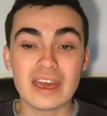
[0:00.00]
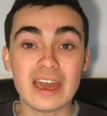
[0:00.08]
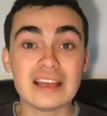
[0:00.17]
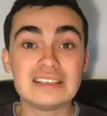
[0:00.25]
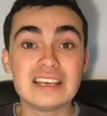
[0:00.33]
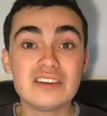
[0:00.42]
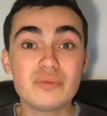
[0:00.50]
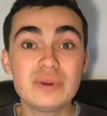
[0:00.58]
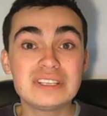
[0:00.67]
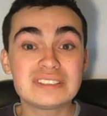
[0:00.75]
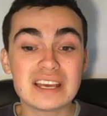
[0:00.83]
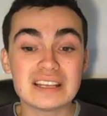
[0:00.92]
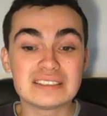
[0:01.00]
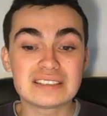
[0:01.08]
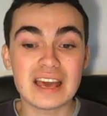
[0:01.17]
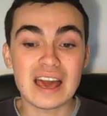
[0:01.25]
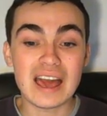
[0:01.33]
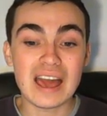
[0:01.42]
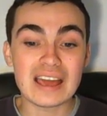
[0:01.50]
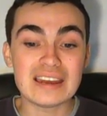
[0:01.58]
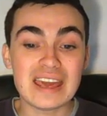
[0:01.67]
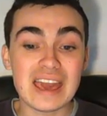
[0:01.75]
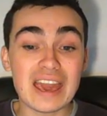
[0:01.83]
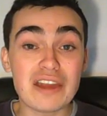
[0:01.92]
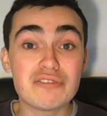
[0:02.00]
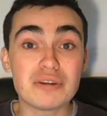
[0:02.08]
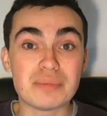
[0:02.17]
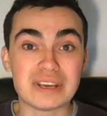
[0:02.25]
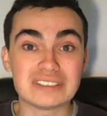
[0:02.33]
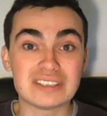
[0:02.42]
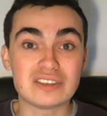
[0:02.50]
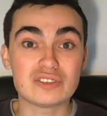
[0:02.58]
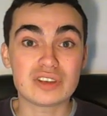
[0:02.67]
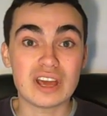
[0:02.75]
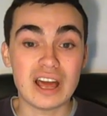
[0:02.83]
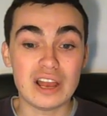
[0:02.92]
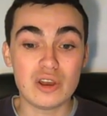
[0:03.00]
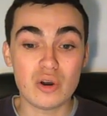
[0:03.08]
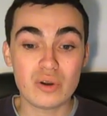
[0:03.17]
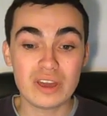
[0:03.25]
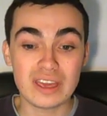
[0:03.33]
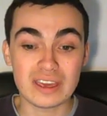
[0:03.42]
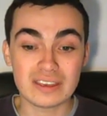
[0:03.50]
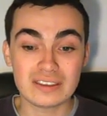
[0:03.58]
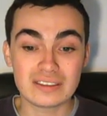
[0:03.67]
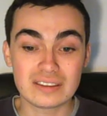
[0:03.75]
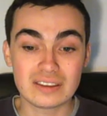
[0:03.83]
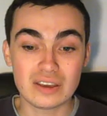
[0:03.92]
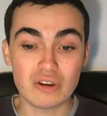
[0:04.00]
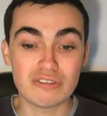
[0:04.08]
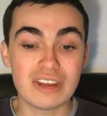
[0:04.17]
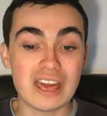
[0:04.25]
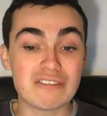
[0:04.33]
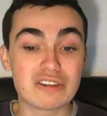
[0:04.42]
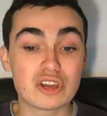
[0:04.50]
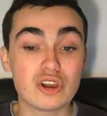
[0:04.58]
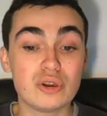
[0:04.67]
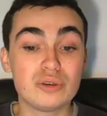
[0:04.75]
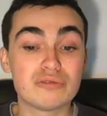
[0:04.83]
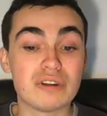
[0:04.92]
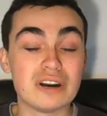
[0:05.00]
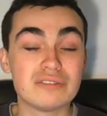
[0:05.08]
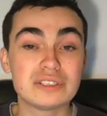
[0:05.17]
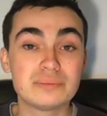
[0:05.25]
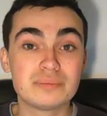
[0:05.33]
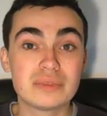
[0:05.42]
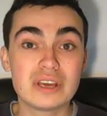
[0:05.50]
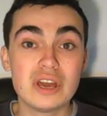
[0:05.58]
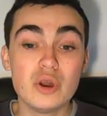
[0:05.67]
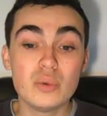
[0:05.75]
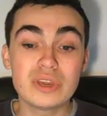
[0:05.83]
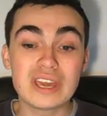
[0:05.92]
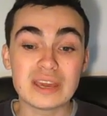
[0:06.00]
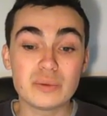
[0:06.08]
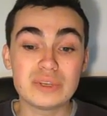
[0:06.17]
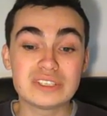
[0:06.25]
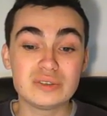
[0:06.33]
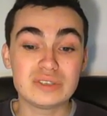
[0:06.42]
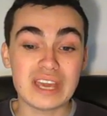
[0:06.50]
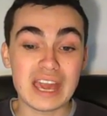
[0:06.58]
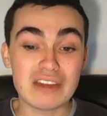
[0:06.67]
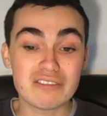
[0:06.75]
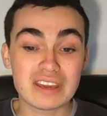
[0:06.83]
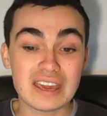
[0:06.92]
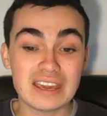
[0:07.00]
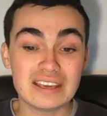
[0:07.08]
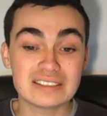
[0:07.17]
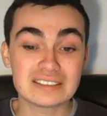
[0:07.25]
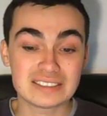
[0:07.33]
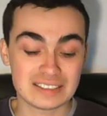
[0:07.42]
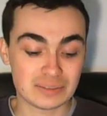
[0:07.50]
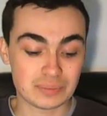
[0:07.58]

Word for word: And if we send an error message along here, or an error code rather, we go into the error case,